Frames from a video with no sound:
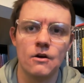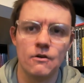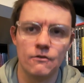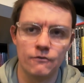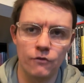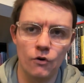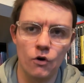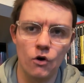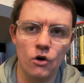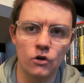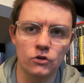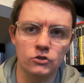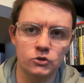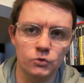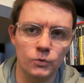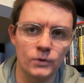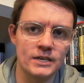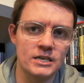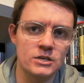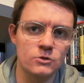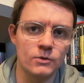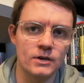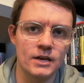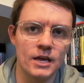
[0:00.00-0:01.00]
for
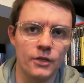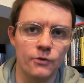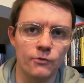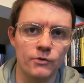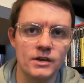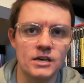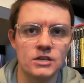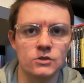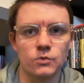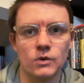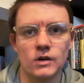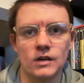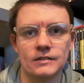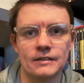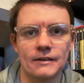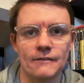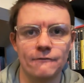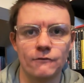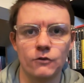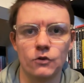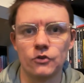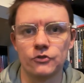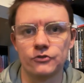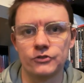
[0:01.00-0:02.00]
2023 as well as a
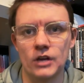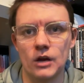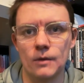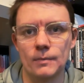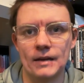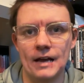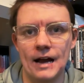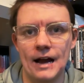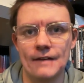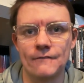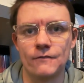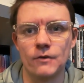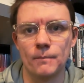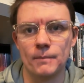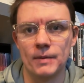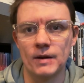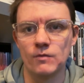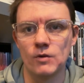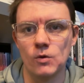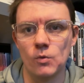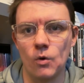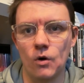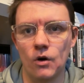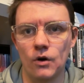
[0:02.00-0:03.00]
full setup guide for Bing
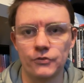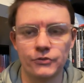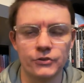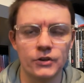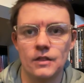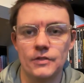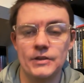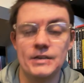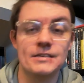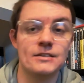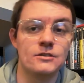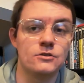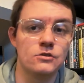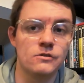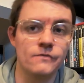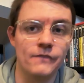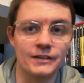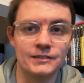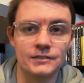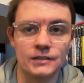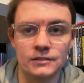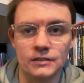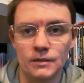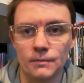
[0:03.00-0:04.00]
Rewards. These are two
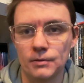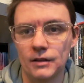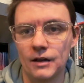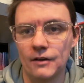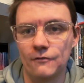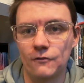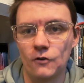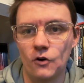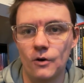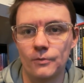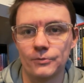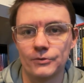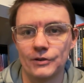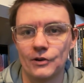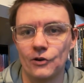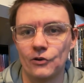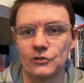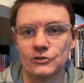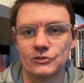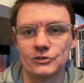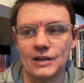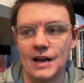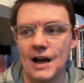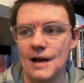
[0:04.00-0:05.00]
fantastic platforms and
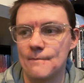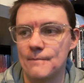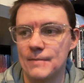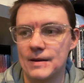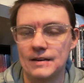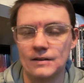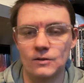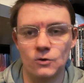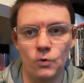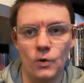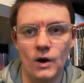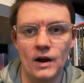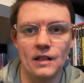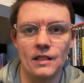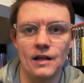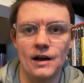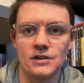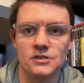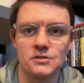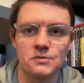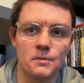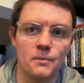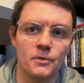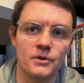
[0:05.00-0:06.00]
honestly I've made quite a
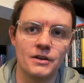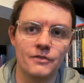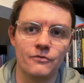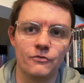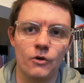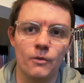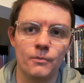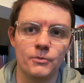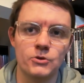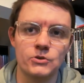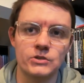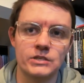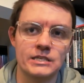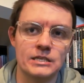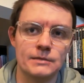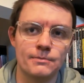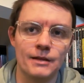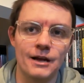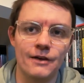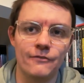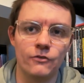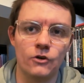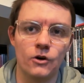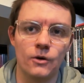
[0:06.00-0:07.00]
large sum of money from using these
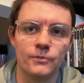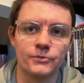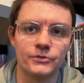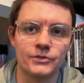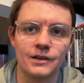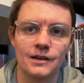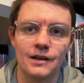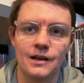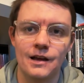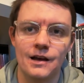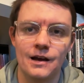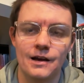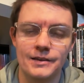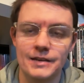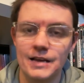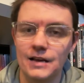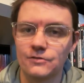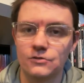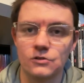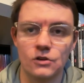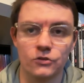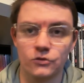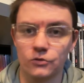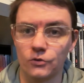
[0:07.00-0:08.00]
platforms. Yes,
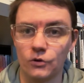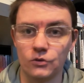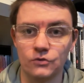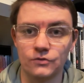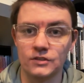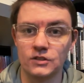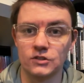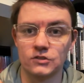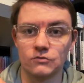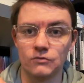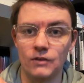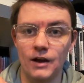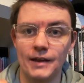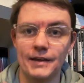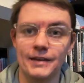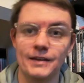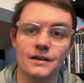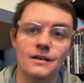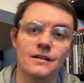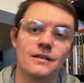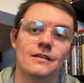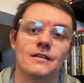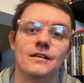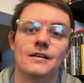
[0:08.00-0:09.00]
so, so those videos are right
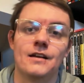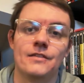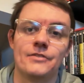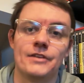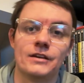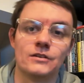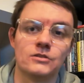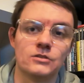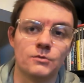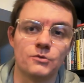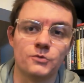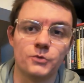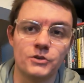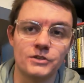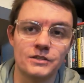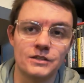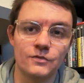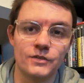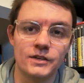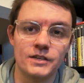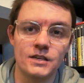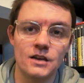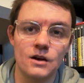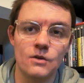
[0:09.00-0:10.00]
here. Thank you so much for watching this
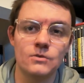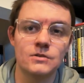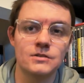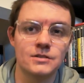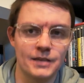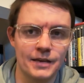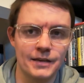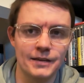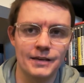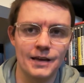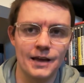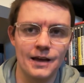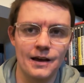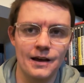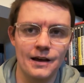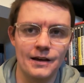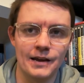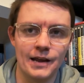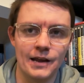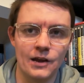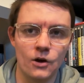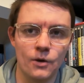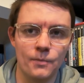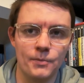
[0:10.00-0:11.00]
video. Take care and
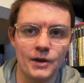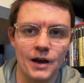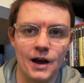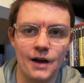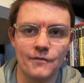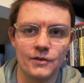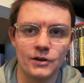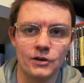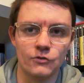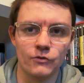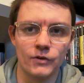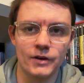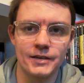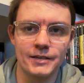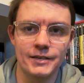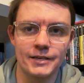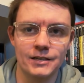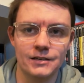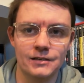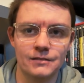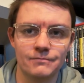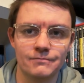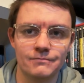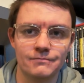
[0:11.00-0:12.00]
I hope you have a great
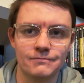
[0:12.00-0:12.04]
year.